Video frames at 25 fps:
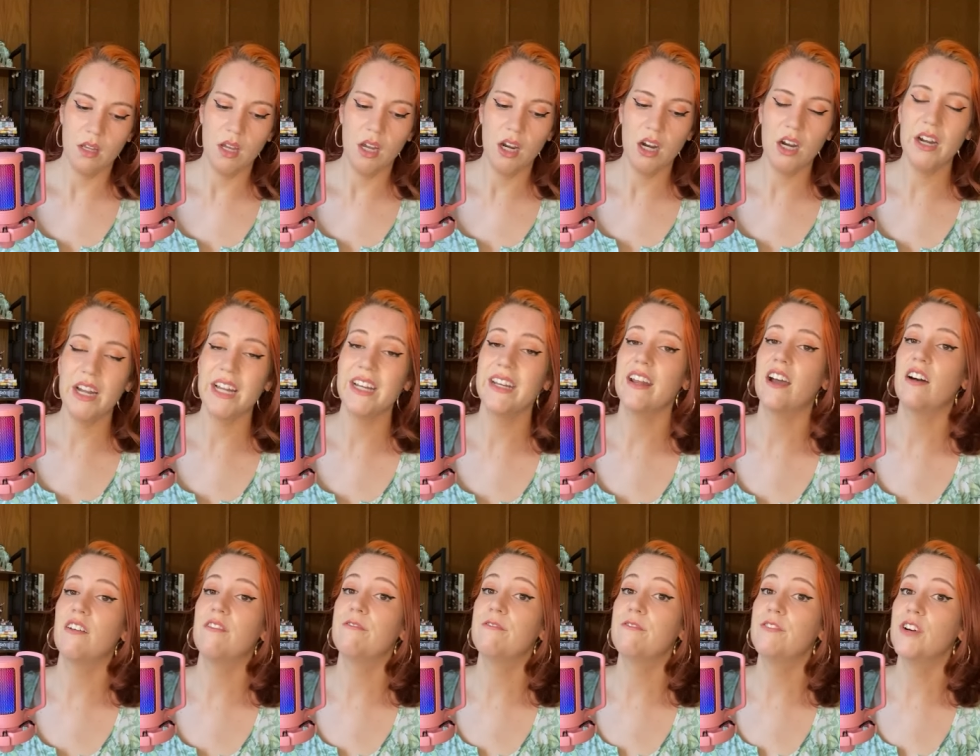All right,
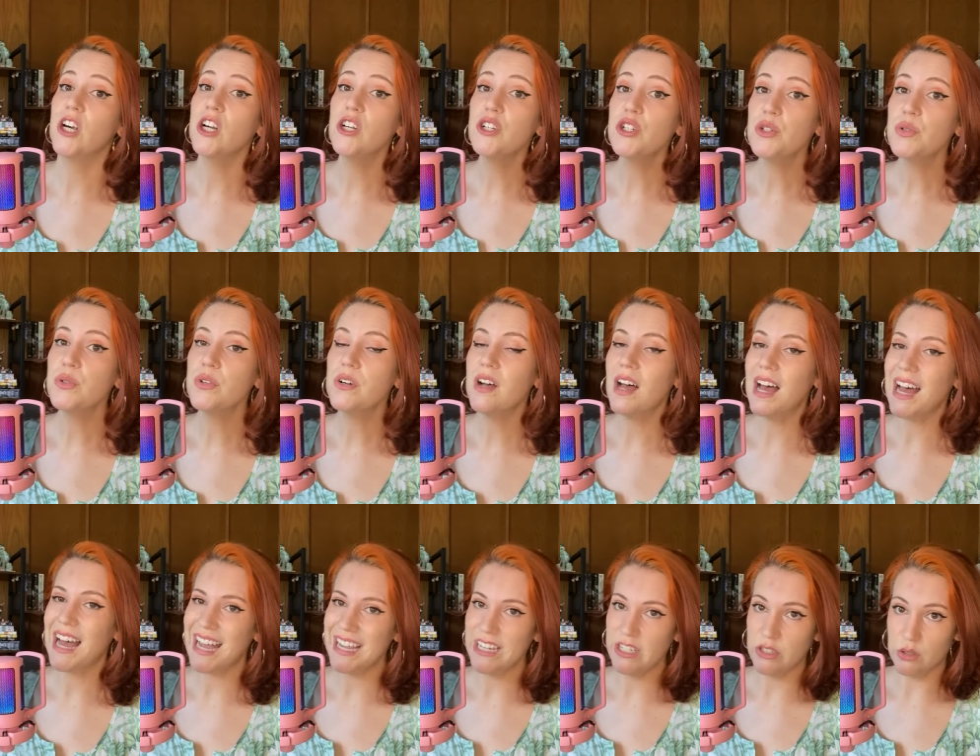now virtual
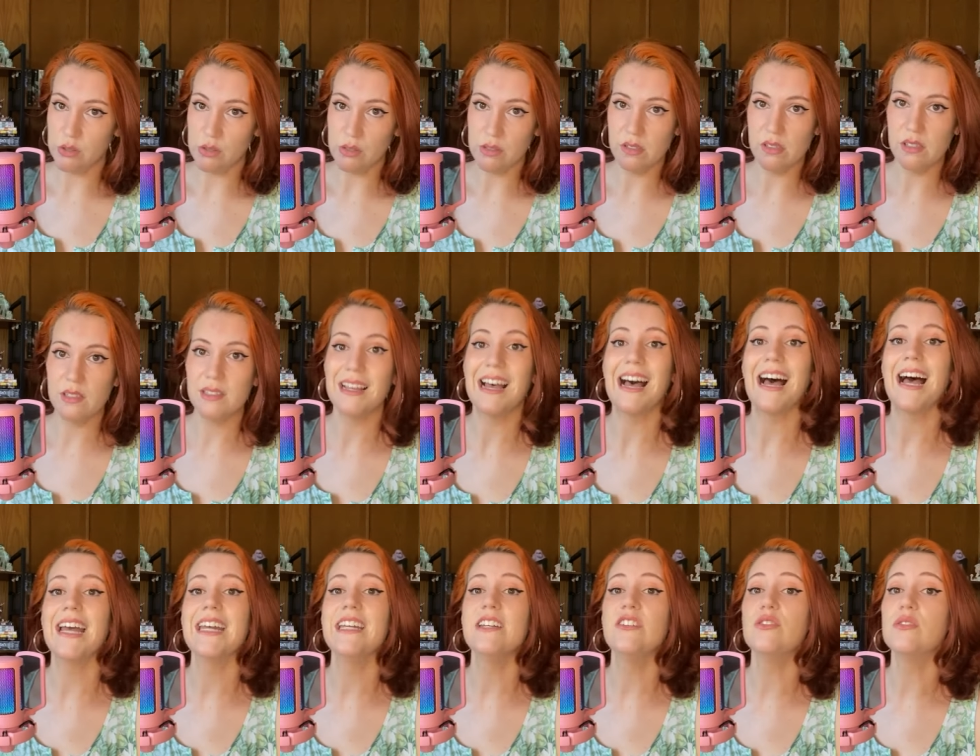idols,
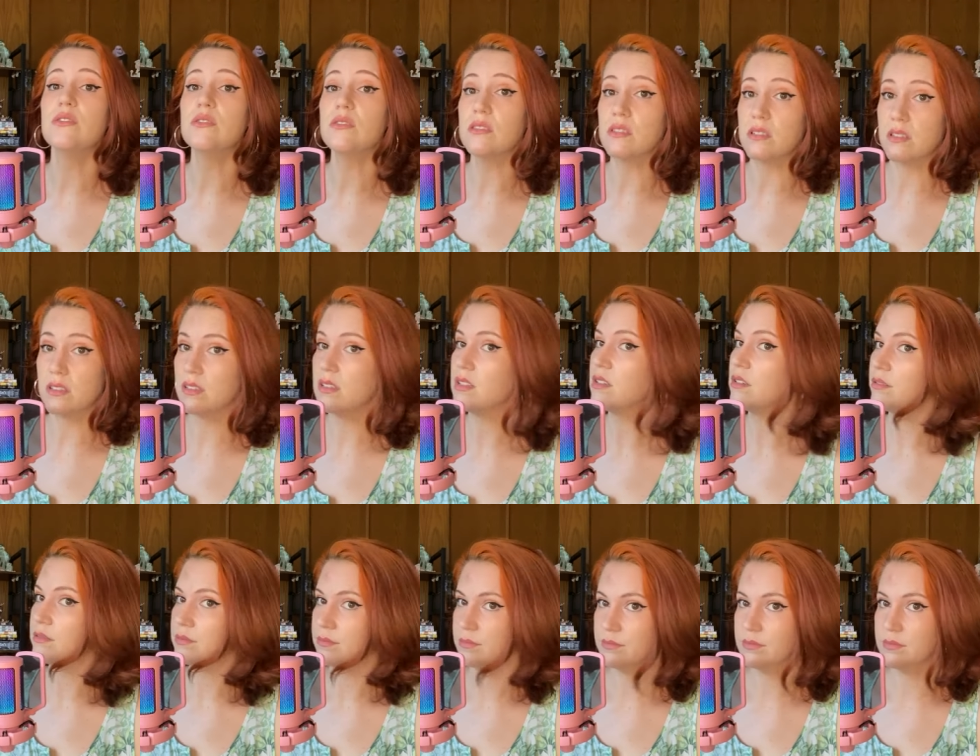idols,
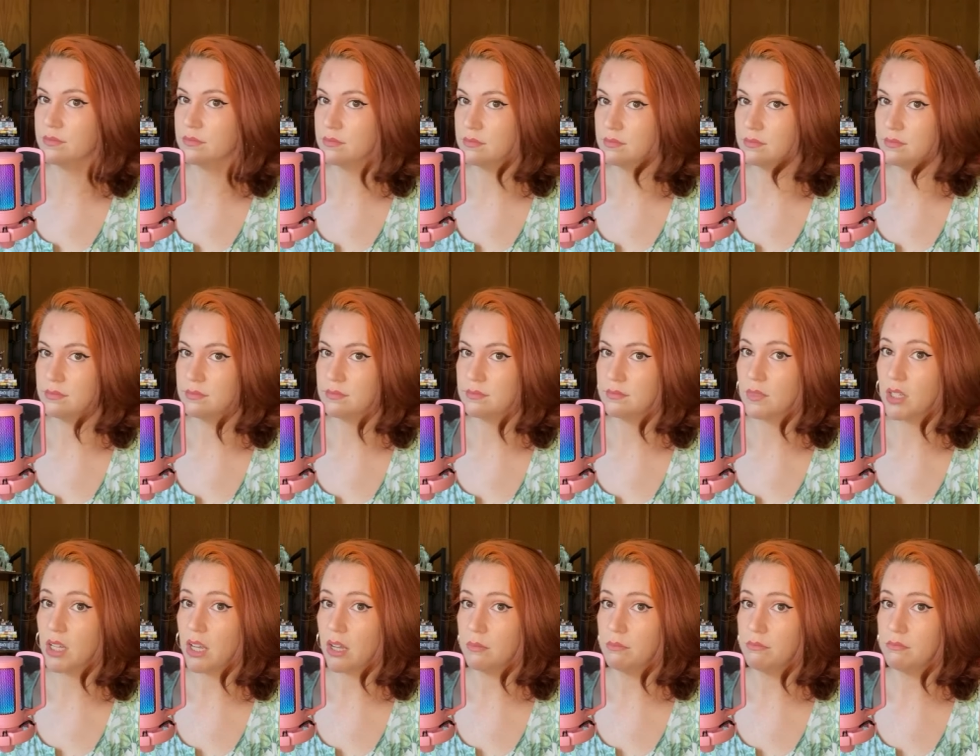
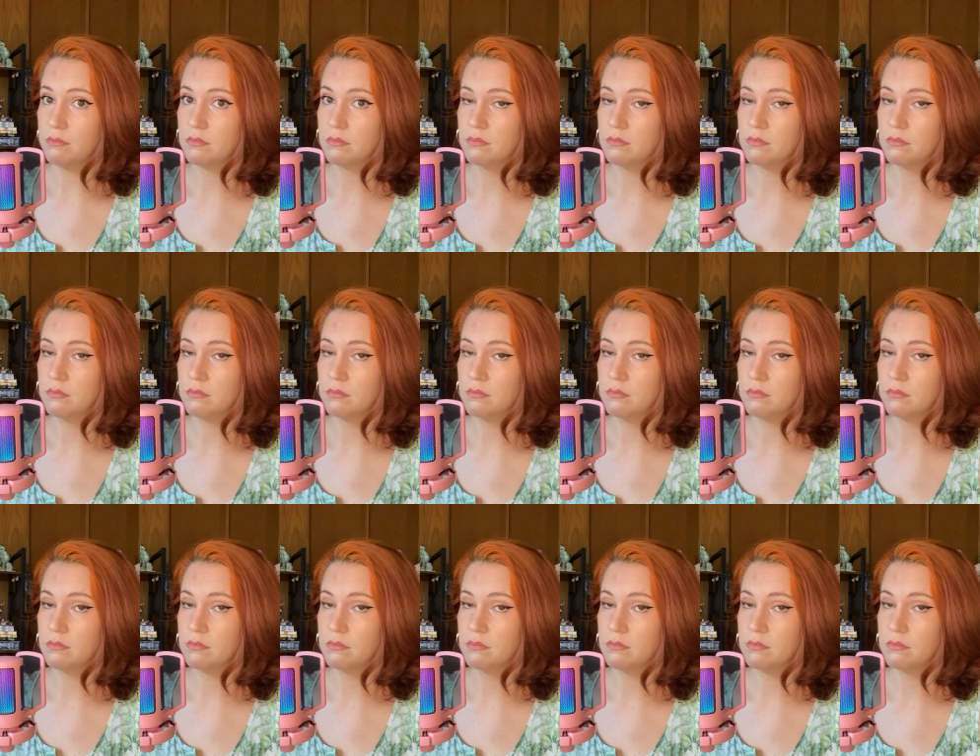okay,